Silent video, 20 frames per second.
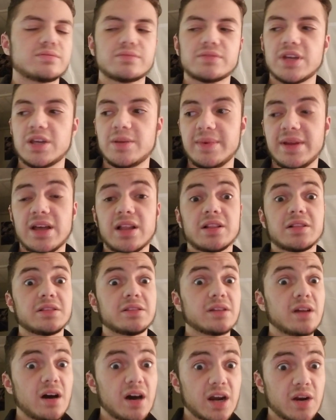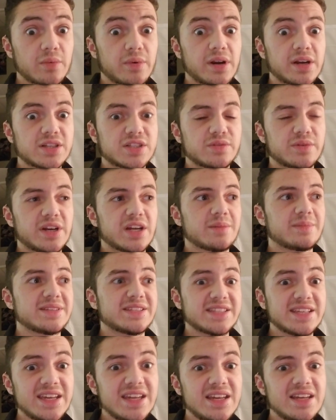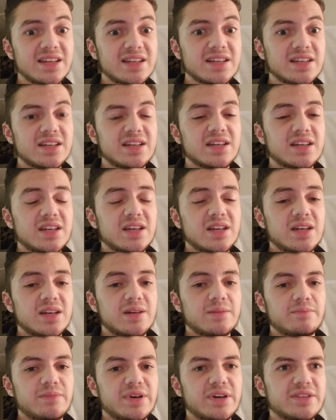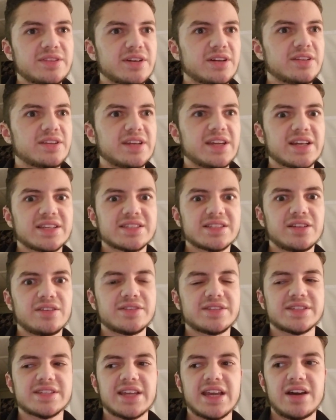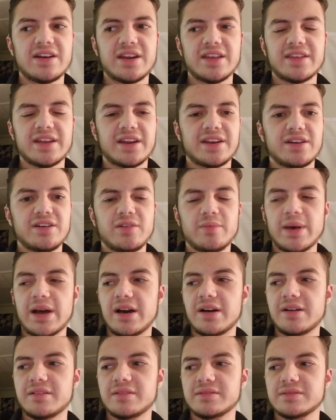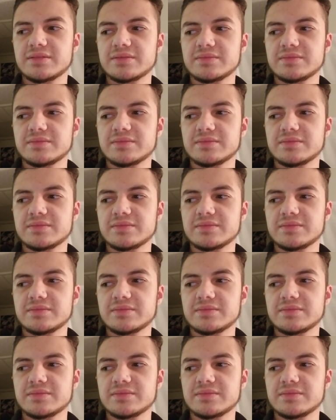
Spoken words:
it'd be a lot of work to work in Mesquite. But they're the next closest county that I know about.